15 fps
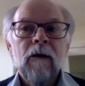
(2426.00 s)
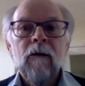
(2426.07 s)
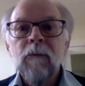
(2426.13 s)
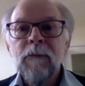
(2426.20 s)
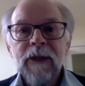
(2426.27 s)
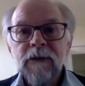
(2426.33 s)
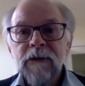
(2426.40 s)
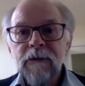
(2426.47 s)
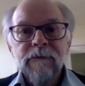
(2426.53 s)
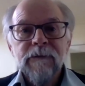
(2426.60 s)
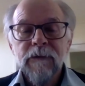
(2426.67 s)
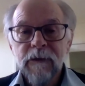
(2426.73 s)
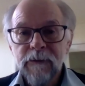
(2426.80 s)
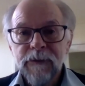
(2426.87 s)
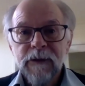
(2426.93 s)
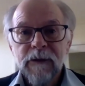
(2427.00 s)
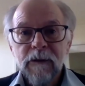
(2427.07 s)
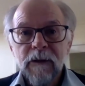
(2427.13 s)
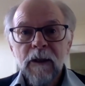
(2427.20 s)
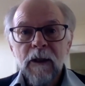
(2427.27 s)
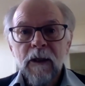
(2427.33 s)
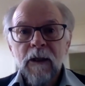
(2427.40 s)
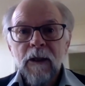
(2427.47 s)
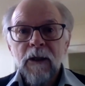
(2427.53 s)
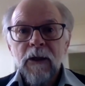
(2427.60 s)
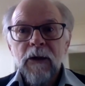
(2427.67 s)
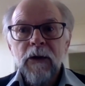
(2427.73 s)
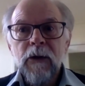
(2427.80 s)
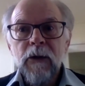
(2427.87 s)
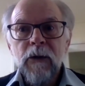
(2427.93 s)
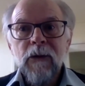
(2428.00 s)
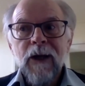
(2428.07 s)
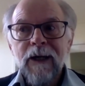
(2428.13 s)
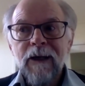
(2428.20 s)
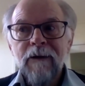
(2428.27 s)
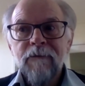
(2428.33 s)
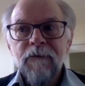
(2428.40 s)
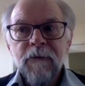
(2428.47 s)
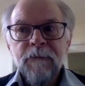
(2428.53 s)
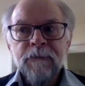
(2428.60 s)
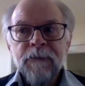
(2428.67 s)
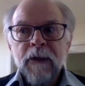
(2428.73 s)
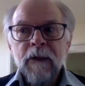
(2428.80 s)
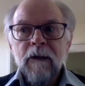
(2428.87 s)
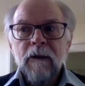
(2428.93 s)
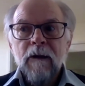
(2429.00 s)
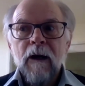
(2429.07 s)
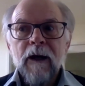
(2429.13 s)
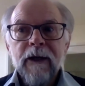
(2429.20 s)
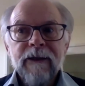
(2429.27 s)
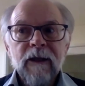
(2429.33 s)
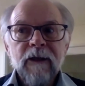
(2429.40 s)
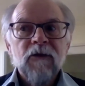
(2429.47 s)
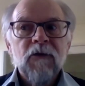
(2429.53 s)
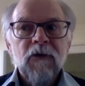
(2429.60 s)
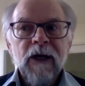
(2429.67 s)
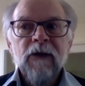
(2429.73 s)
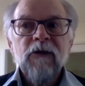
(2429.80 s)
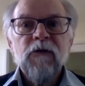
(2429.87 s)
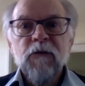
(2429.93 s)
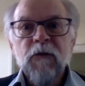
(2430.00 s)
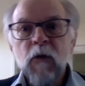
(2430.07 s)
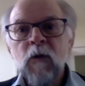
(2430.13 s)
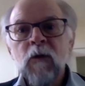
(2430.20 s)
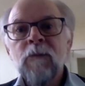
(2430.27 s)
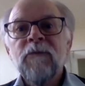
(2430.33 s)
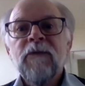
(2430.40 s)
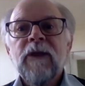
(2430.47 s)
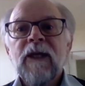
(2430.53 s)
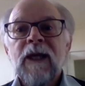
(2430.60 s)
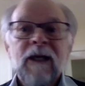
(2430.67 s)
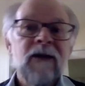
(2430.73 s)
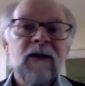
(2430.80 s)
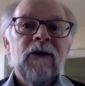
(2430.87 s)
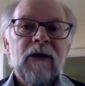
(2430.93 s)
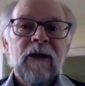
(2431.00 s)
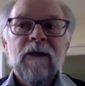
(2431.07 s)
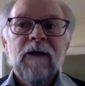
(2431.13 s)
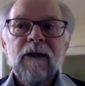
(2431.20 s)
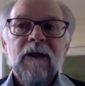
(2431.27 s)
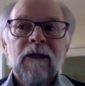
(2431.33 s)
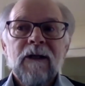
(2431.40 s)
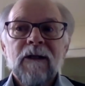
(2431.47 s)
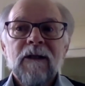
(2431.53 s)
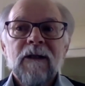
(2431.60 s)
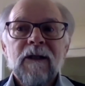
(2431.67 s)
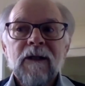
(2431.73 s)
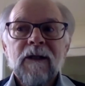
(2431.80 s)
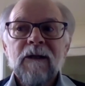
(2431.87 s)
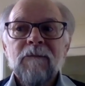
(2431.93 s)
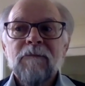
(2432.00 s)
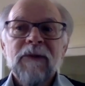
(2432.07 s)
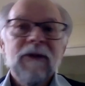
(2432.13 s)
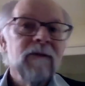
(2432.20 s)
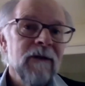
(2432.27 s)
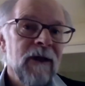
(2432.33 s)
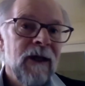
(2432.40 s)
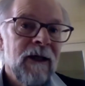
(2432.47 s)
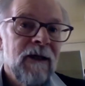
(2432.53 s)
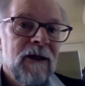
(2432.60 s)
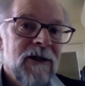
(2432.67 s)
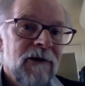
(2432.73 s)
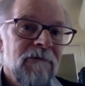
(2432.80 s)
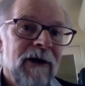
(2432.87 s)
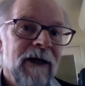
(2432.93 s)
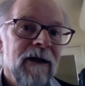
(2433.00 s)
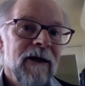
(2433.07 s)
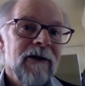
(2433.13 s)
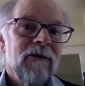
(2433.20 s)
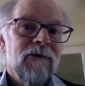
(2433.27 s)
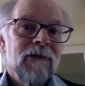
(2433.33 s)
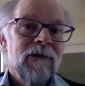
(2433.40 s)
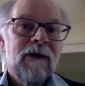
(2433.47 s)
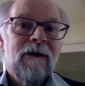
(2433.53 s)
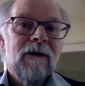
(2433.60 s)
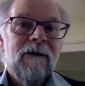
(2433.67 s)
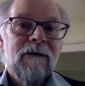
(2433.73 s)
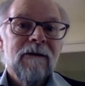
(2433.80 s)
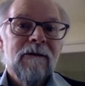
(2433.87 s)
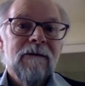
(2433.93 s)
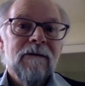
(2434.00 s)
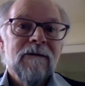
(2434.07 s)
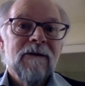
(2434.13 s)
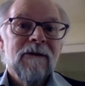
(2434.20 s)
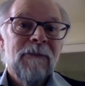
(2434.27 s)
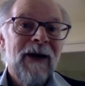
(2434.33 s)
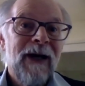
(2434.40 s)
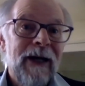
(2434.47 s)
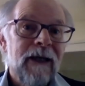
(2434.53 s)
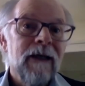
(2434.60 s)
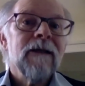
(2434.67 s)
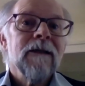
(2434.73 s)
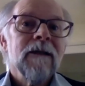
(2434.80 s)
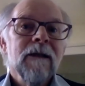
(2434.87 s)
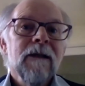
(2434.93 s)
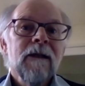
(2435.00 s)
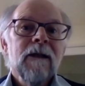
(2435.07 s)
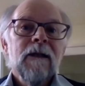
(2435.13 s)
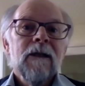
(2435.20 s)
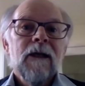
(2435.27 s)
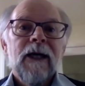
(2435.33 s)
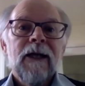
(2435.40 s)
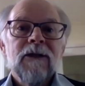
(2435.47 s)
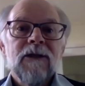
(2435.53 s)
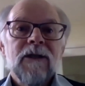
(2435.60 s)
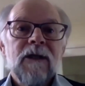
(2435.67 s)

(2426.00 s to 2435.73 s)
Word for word: a whole bunch of groups who have, I think, transformed the energy, the, the building energy regulatory debate and